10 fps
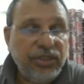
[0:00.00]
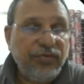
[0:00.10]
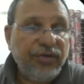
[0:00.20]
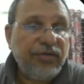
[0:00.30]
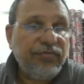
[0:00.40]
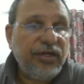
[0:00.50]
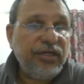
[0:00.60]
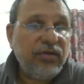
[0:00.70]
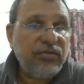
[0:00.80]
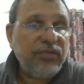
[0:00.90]
Now we can
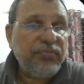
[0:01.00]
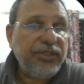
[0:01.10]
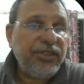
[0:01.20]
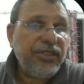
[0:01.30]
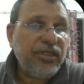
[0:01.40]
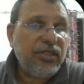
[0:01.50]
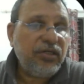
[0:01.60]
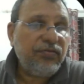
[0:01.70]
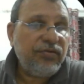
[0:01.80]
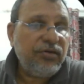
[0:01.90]
find out the period
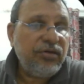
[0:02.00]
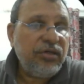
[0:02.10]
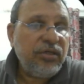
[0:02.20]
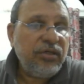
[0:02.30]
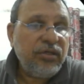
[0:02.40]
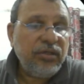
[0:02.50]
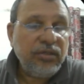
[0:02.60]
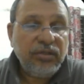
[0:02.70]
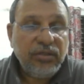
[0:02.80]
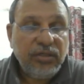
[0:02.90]

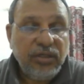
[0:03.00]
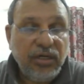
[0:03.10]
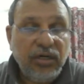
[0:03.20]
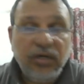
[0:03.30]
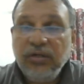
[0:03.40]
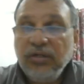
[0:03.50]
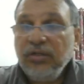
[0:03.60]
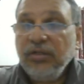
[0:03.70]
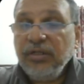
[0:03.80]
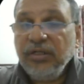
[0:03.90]
of
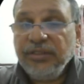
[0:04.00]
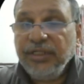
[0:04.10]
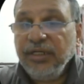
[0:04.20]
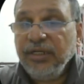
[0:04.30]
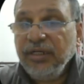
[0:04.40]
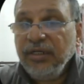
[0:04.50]
let's say